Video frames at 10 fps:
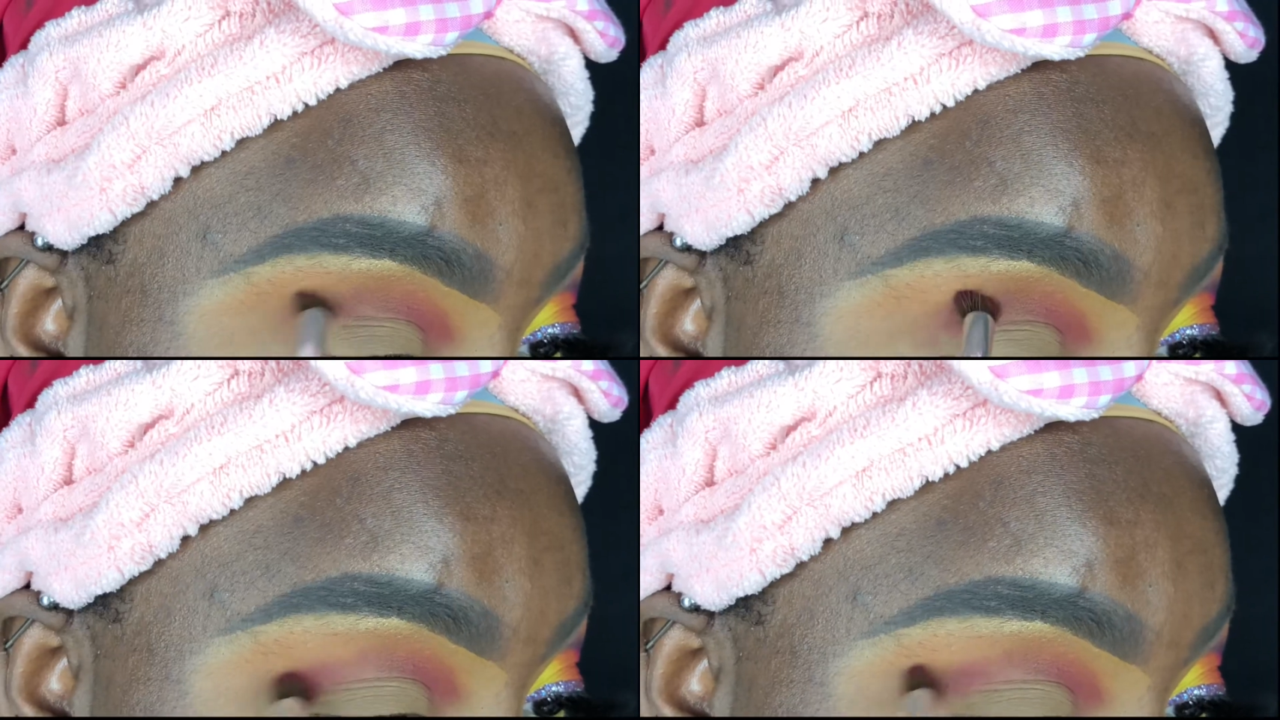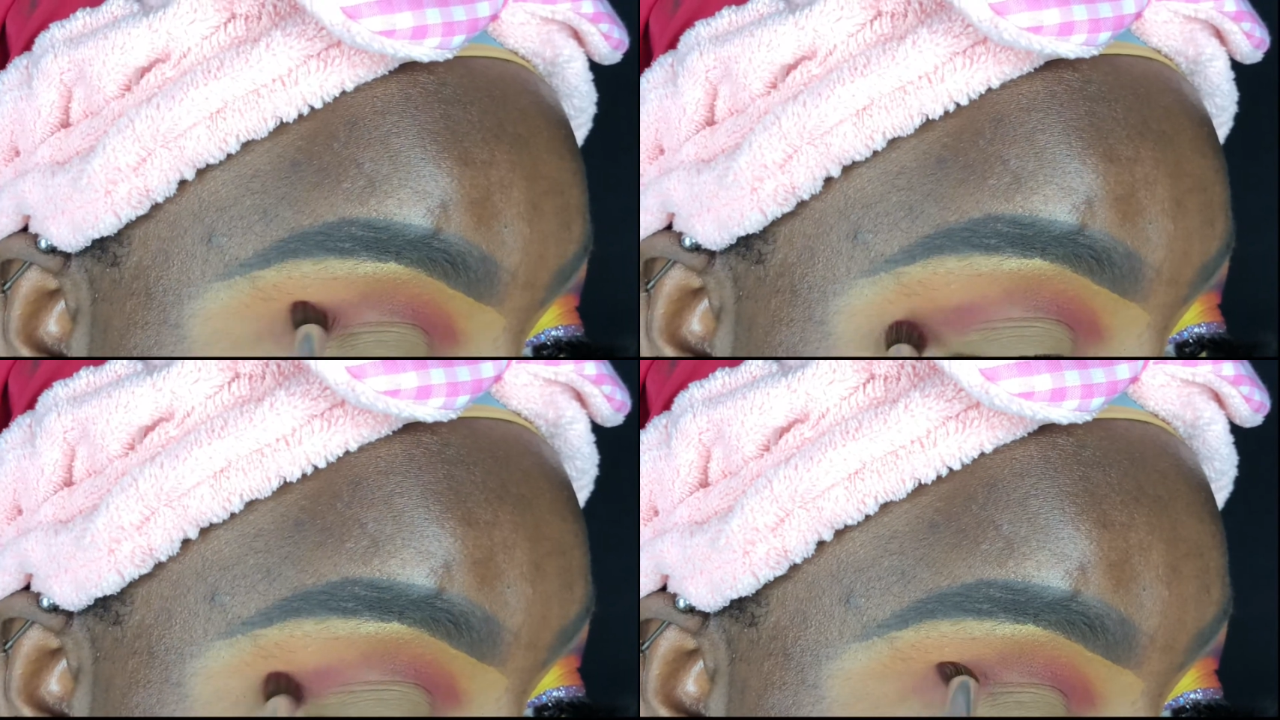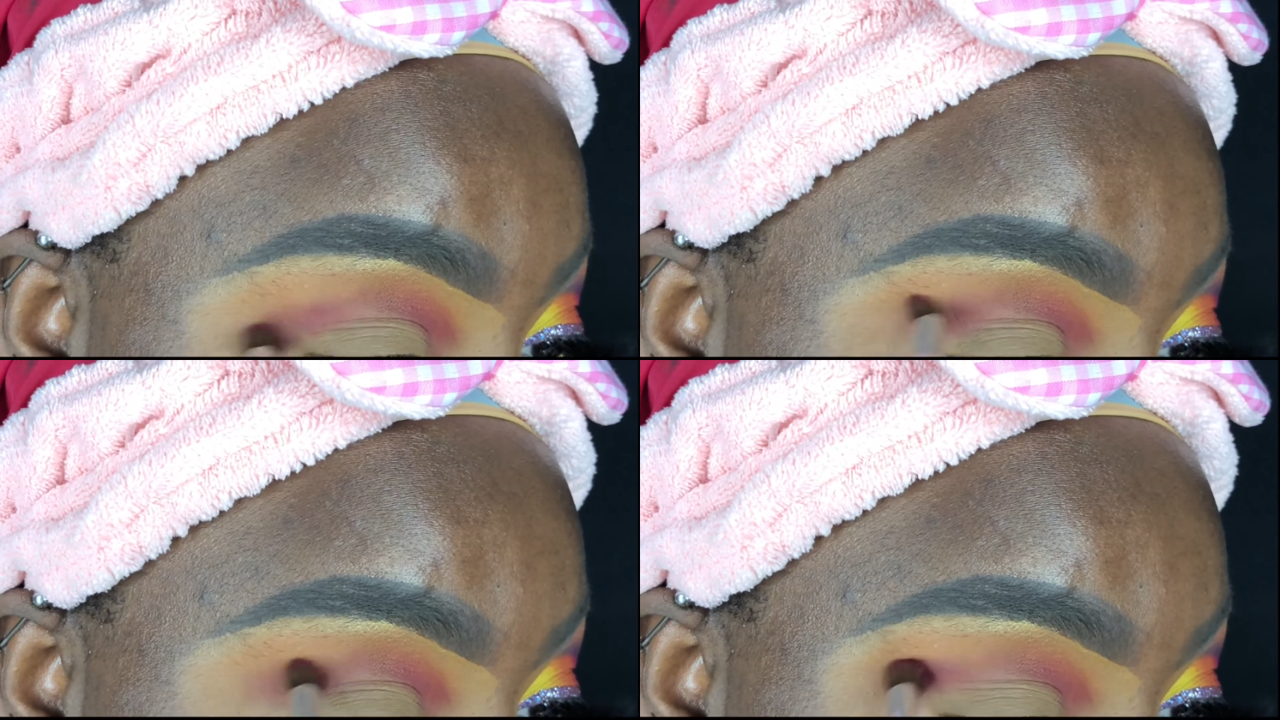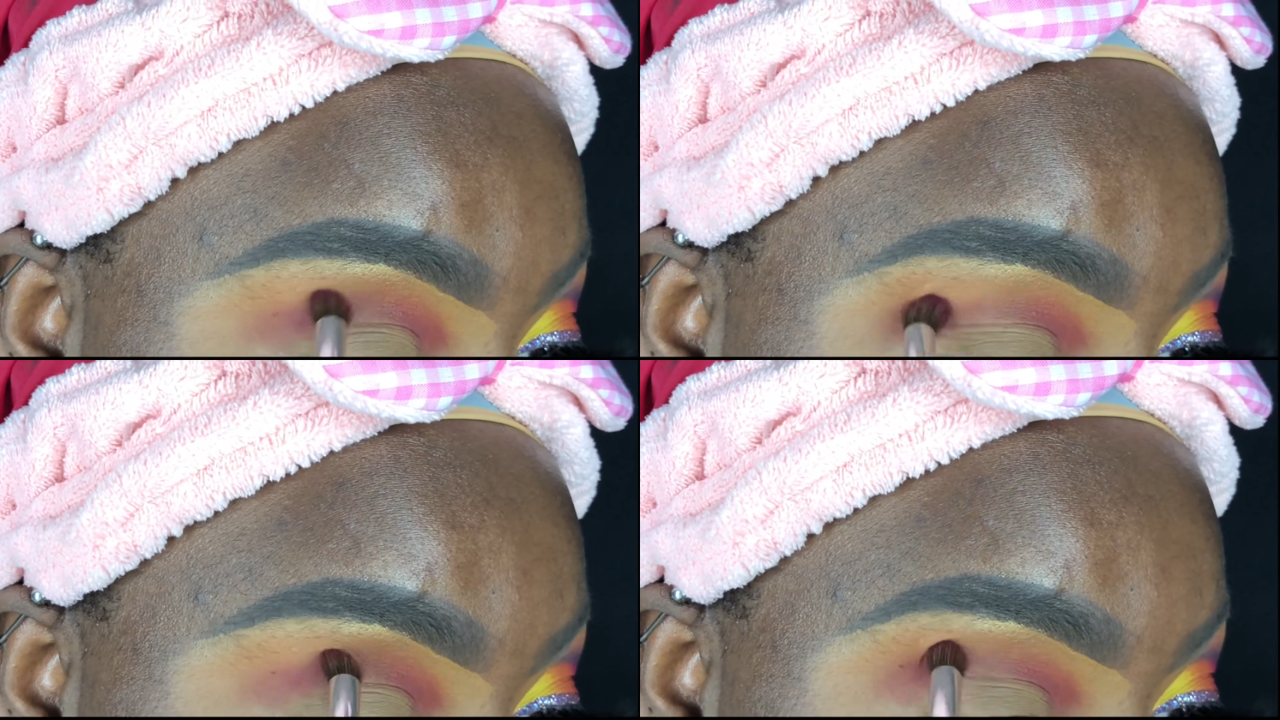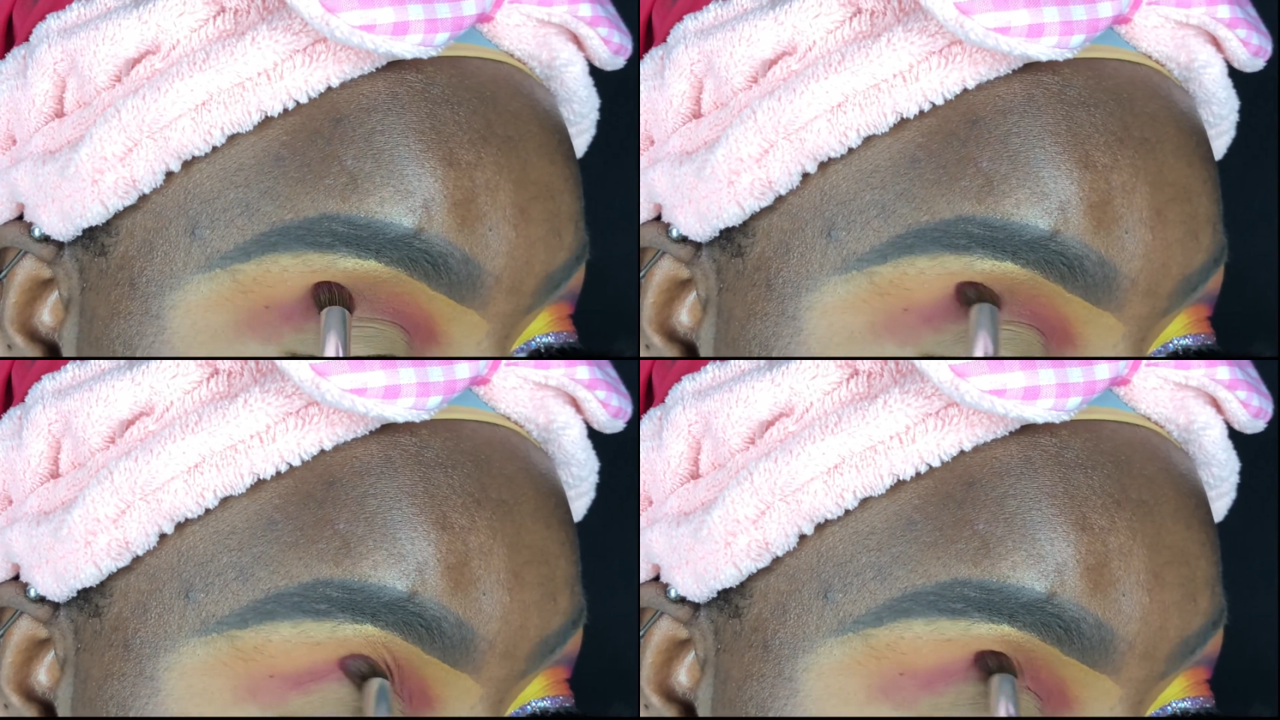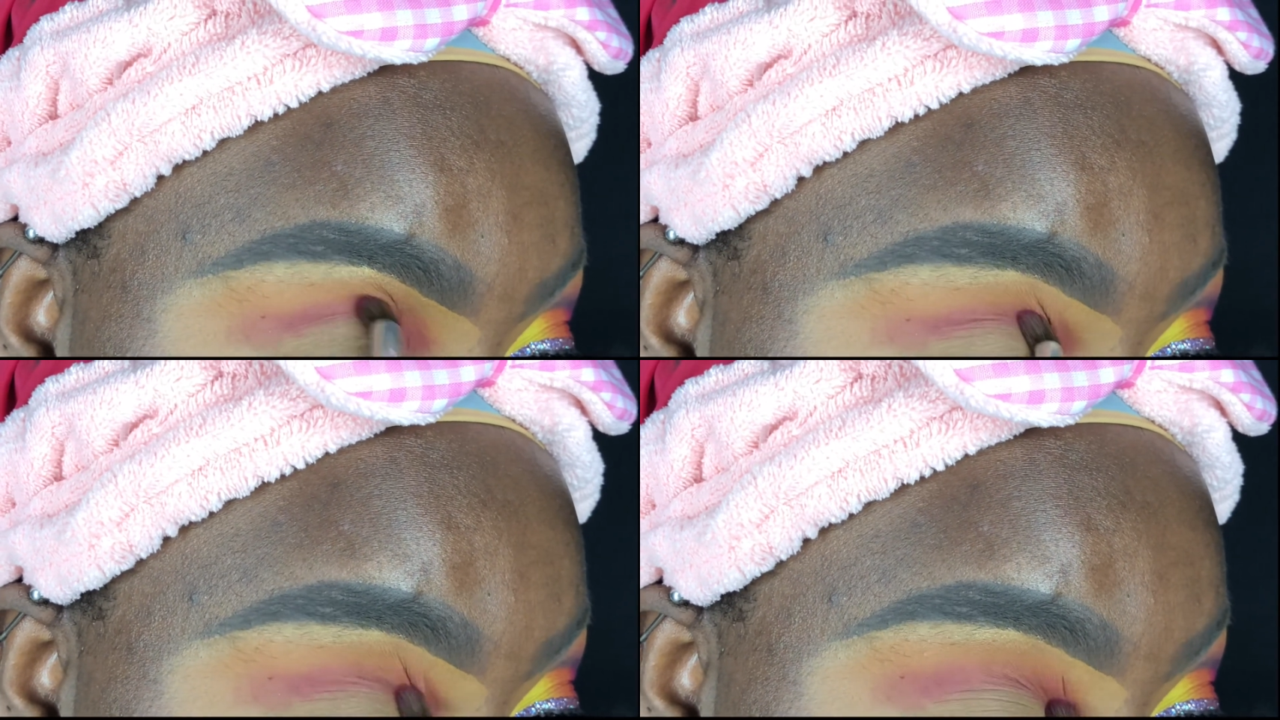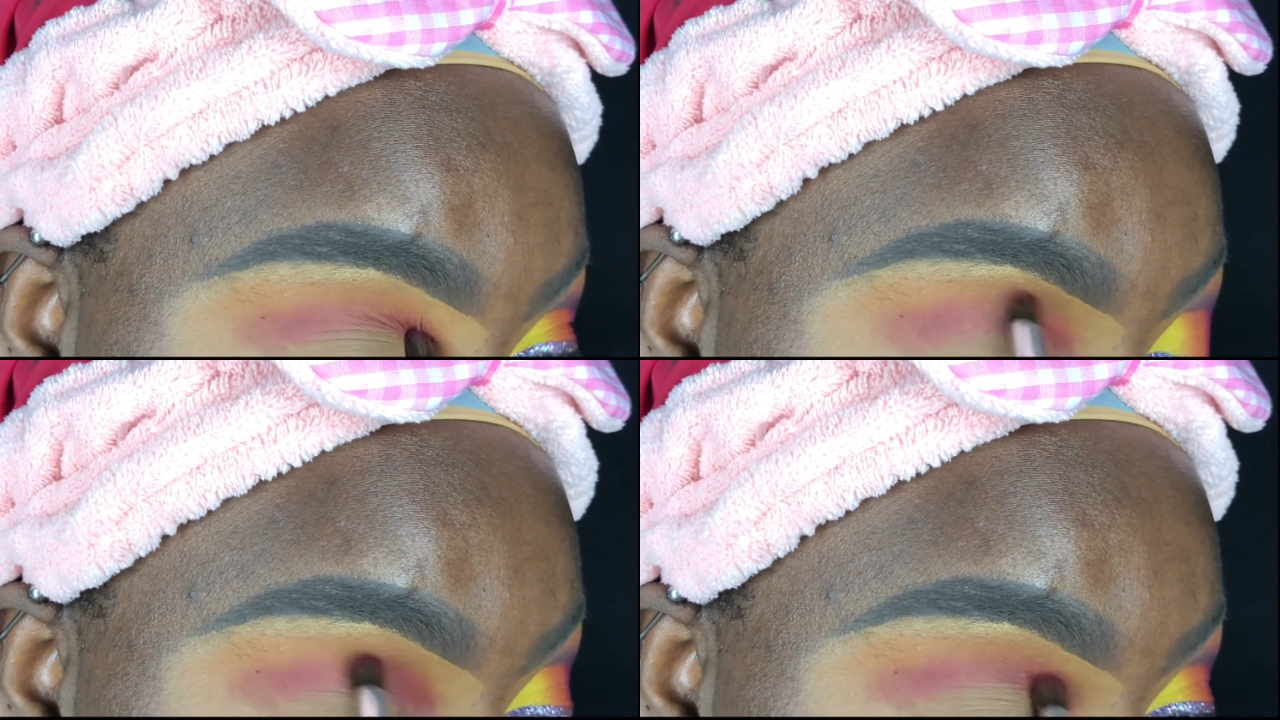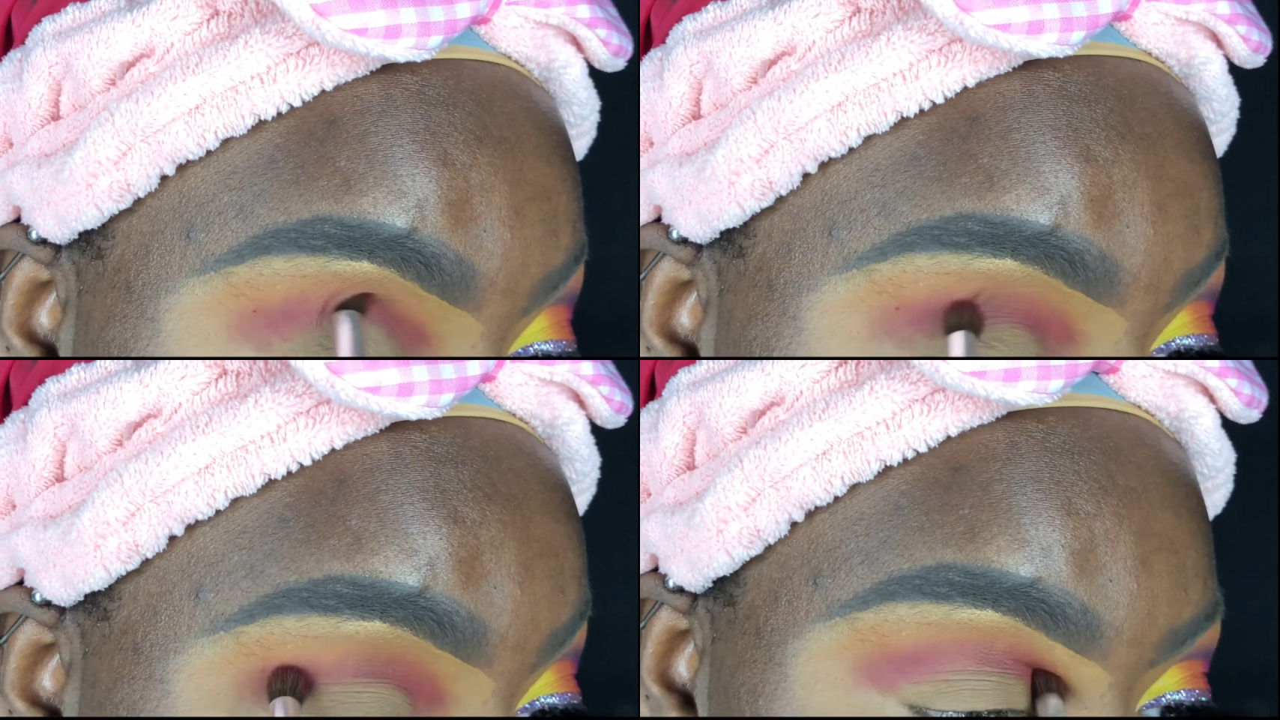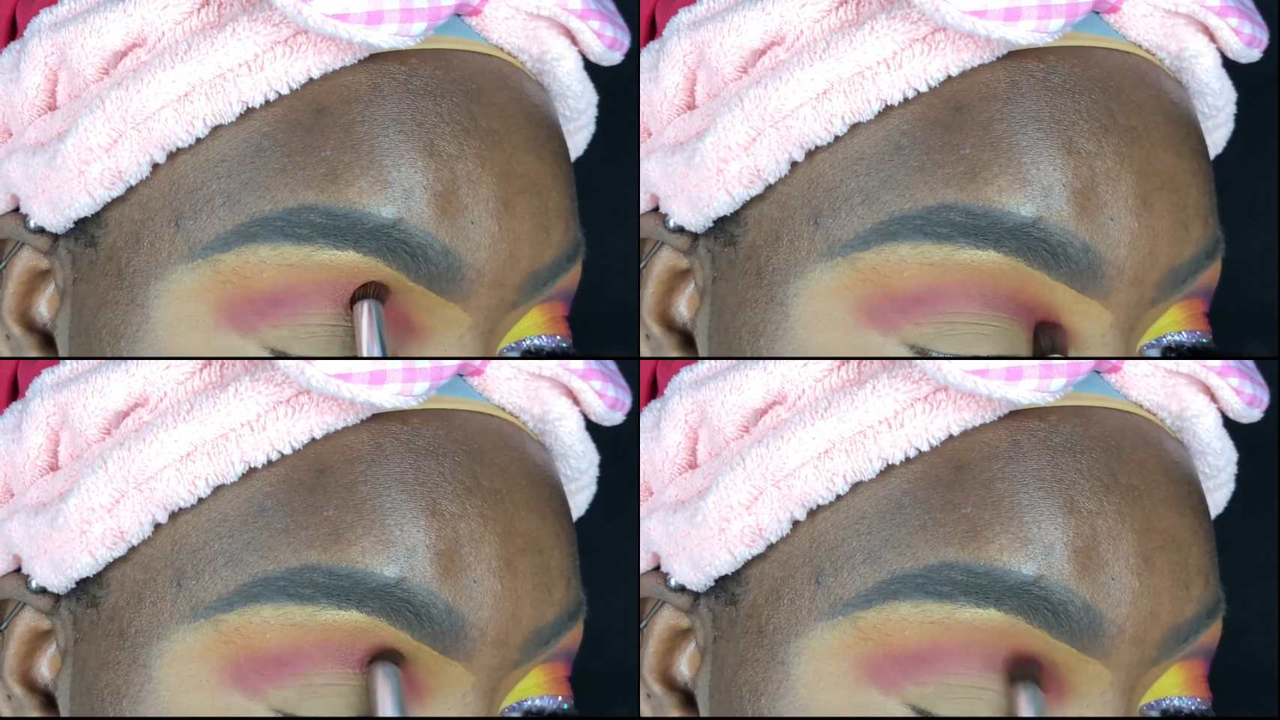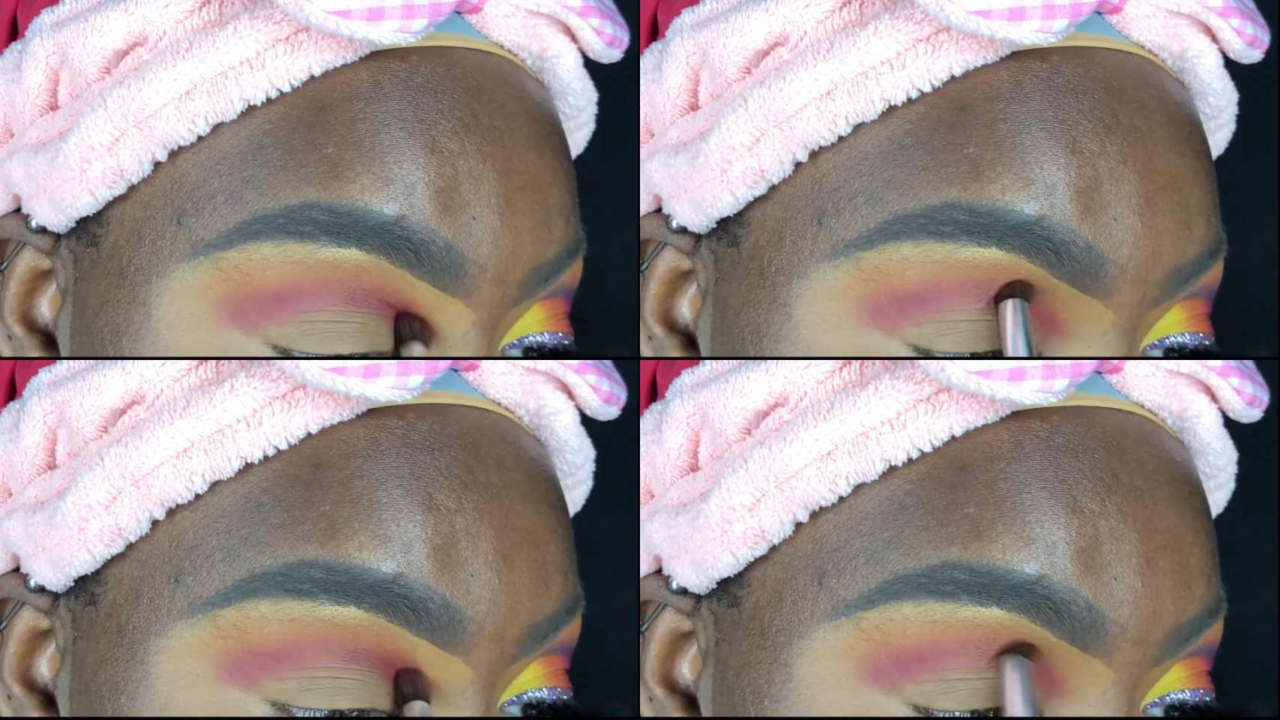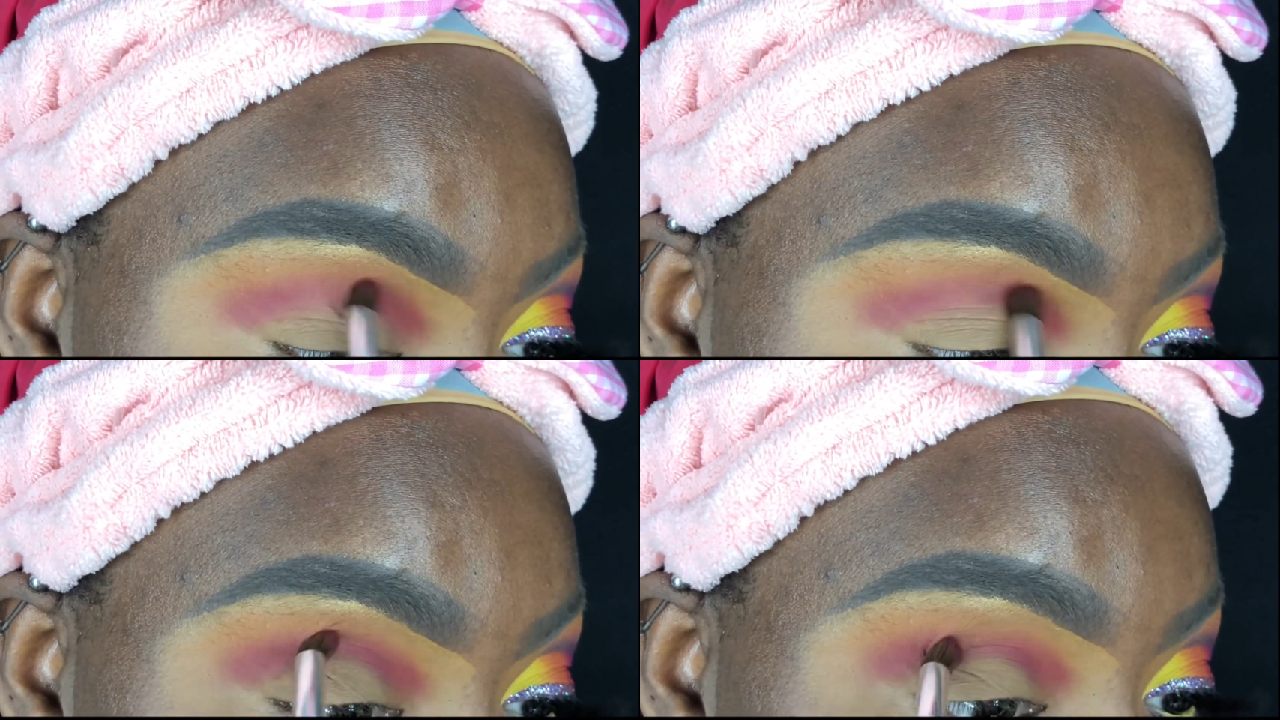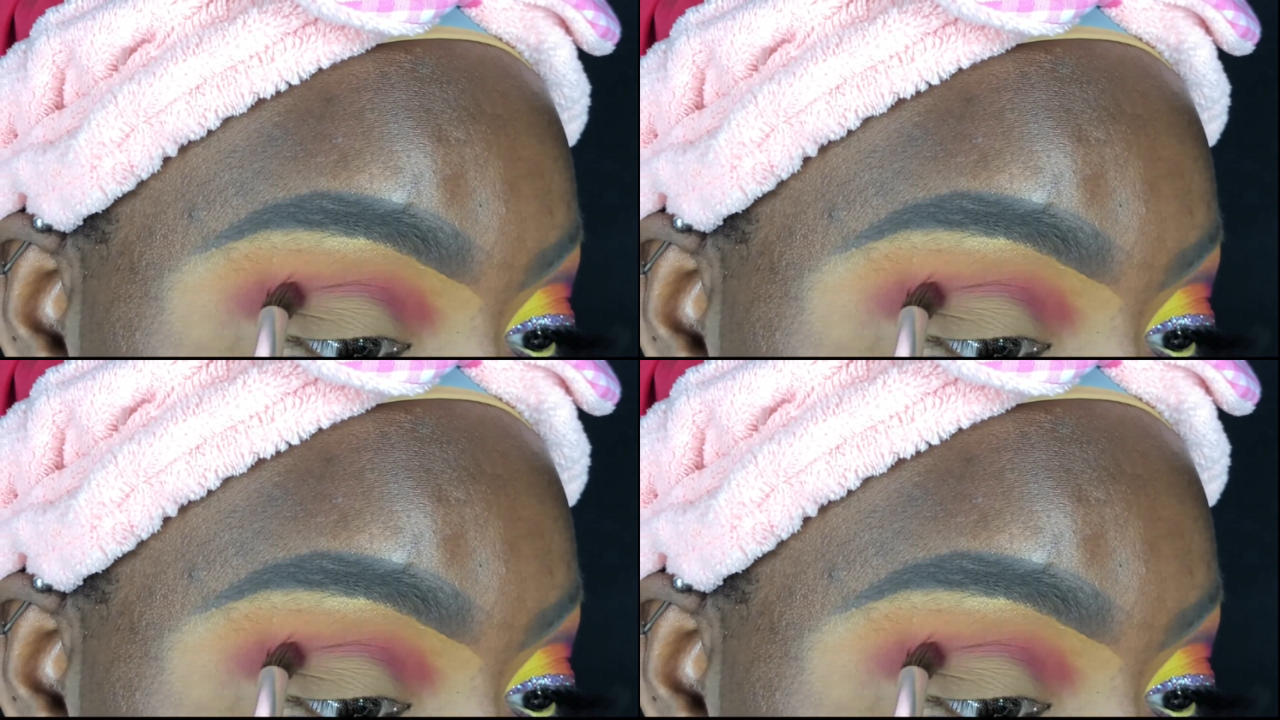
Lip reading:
[unreadable: no face in view]